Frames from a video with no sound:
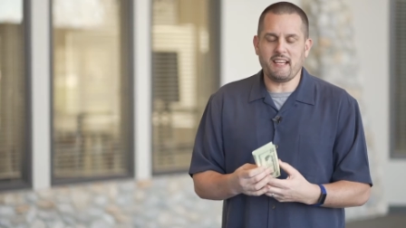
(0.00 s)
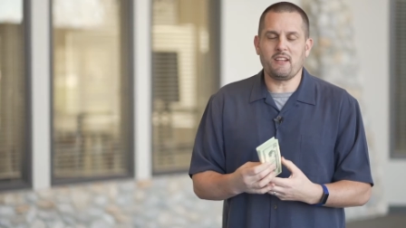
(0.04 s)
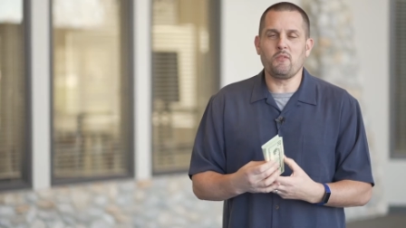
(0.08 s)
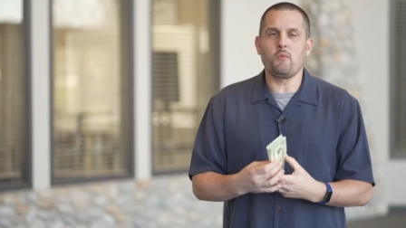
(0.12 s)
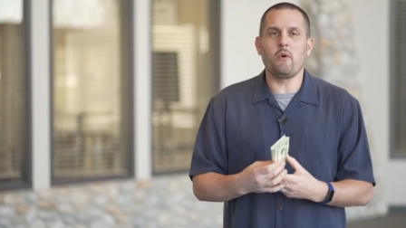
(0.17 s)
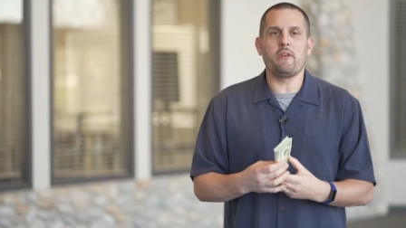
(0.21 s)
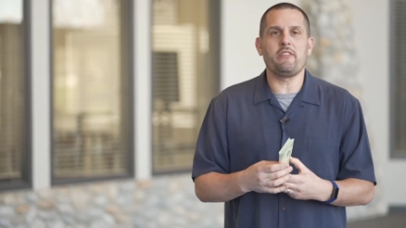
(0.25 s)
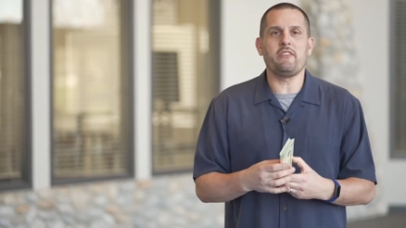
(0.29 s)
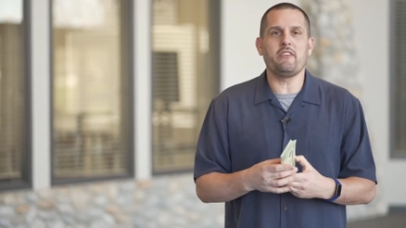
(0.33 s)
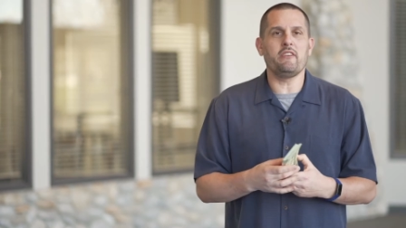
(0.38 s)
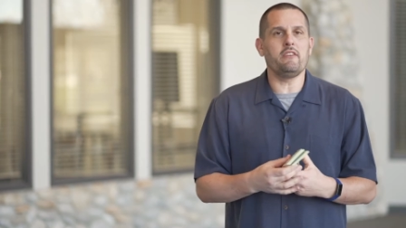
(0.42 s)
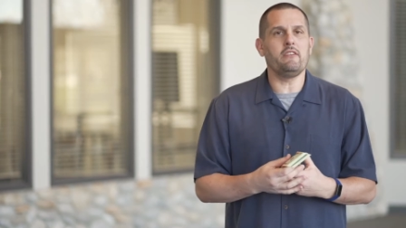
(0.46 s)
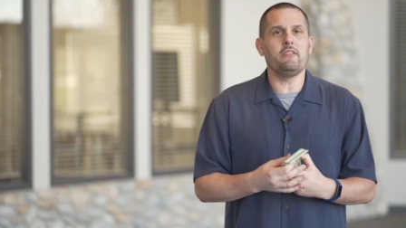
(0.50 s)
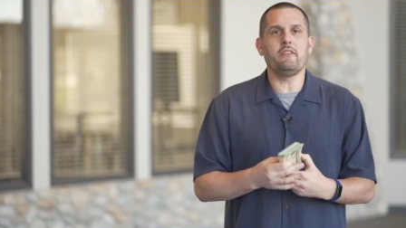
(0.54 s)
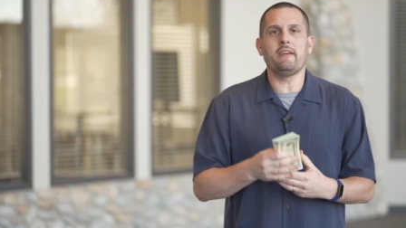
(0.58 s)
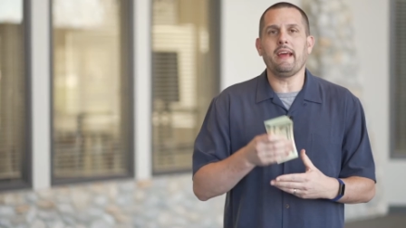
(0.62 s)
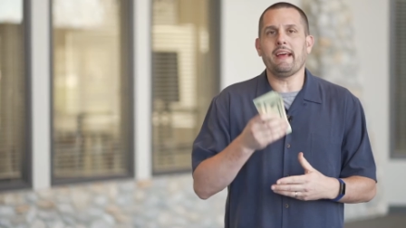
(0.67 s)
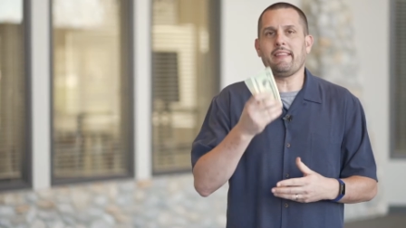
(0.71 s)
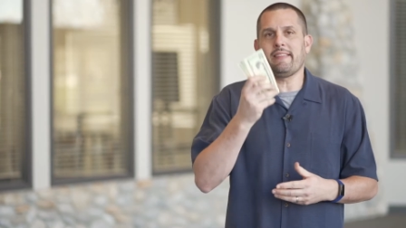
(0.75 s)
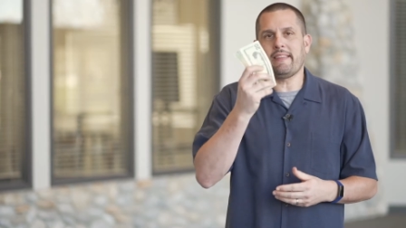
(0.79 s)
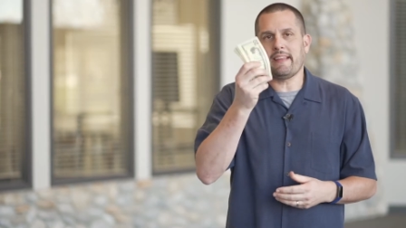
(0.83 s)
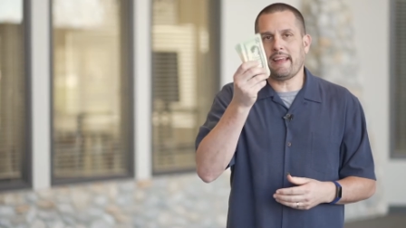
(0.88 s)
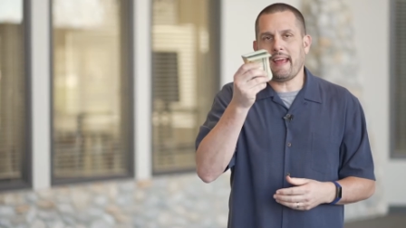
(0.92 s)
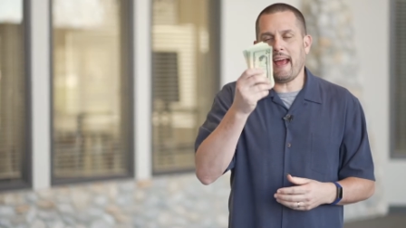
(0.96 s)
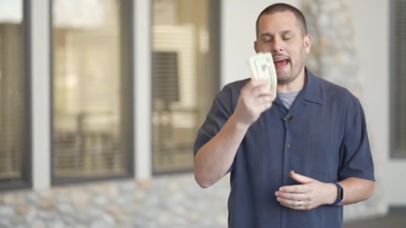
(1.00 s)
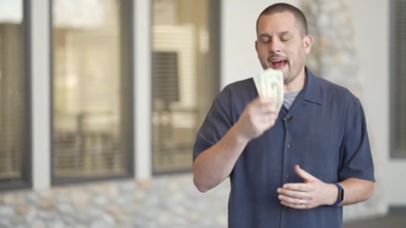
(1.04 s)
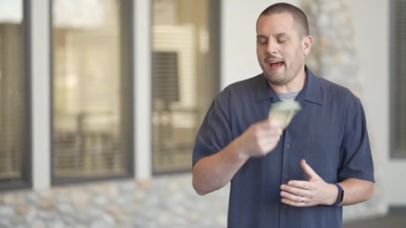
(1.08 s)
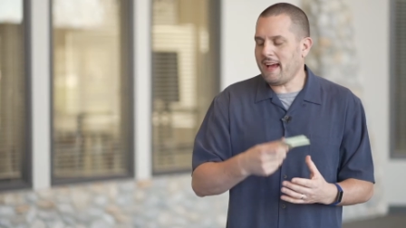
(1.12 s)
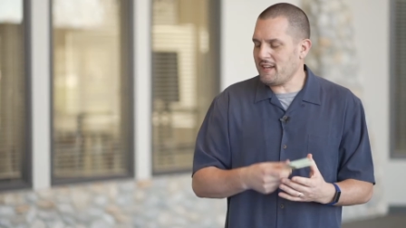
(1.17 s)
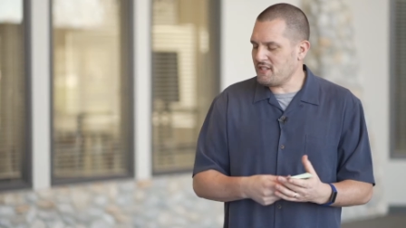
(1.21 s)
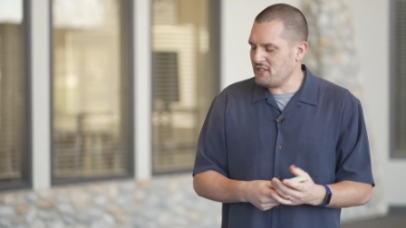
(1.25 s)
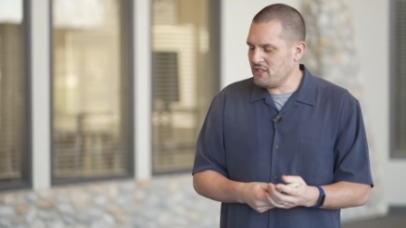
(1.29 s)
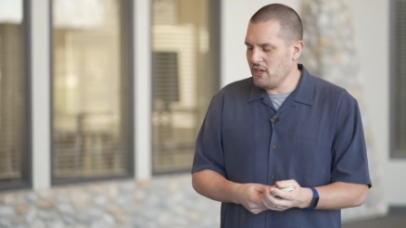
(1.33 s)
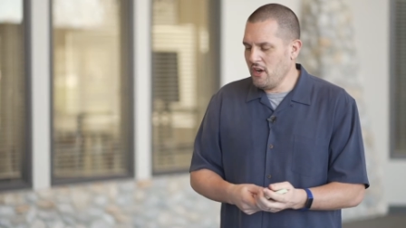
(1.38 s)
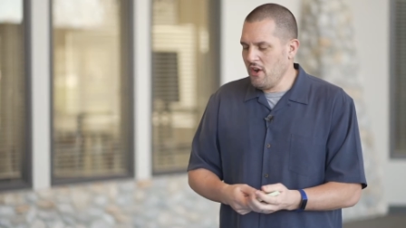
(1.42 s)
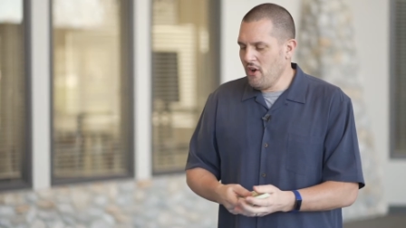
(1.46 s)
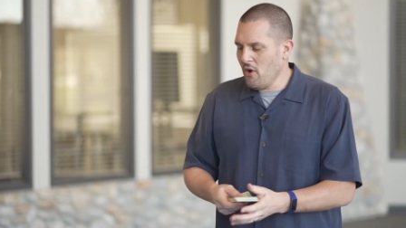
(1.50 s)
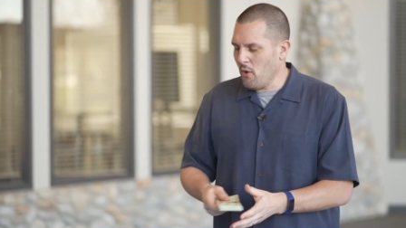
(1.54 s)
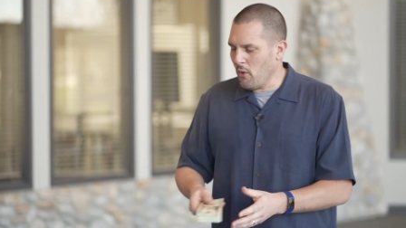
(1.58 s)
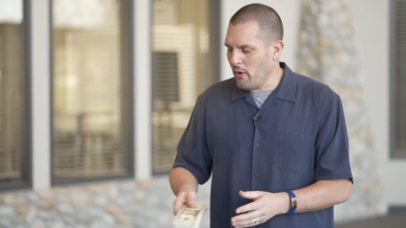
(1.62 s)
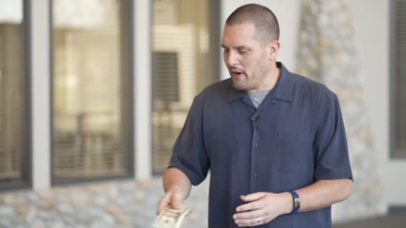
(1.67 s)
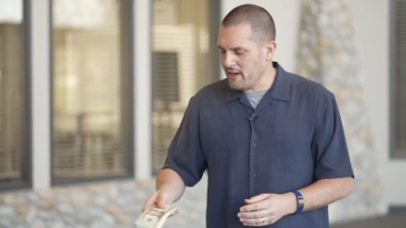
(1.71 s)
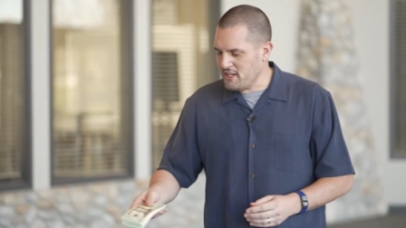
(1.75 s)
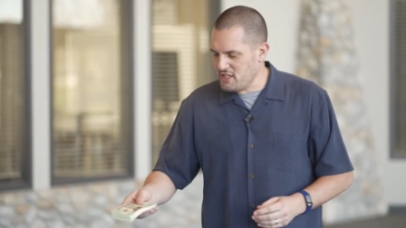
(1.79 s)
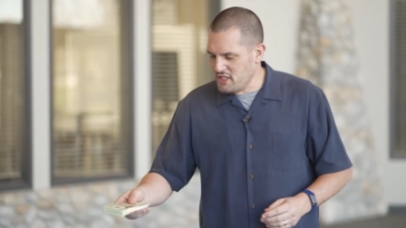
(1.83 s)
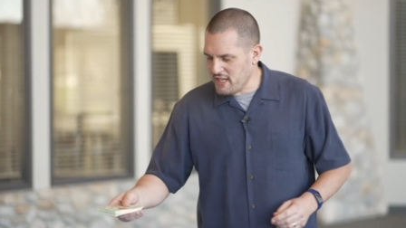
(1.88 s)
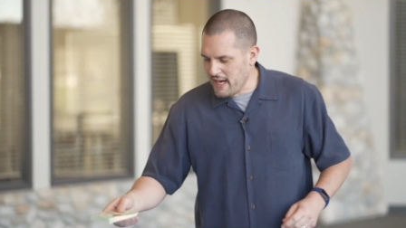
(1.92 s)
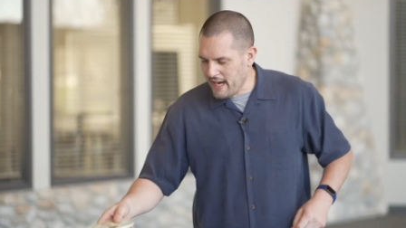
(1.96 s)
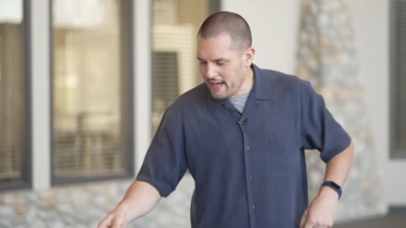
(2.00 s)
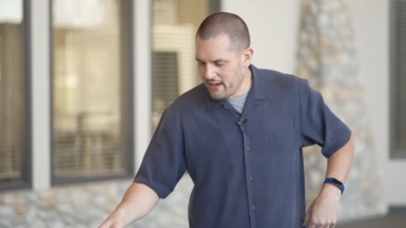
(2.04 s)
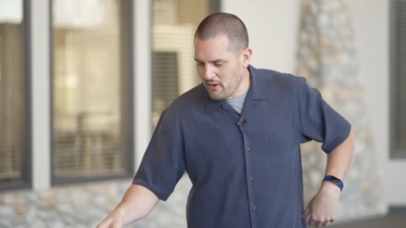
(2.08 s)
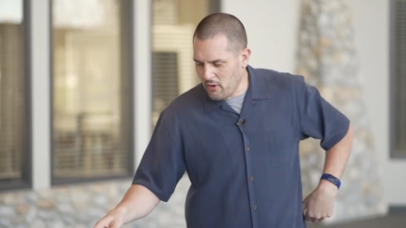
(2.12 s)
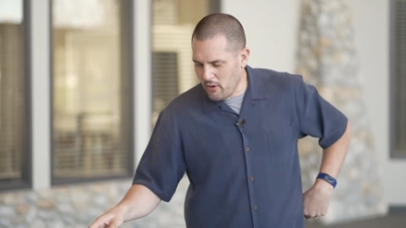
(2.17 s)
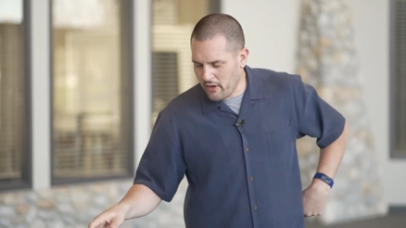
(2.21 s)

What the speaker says: and whether you get the cash or a check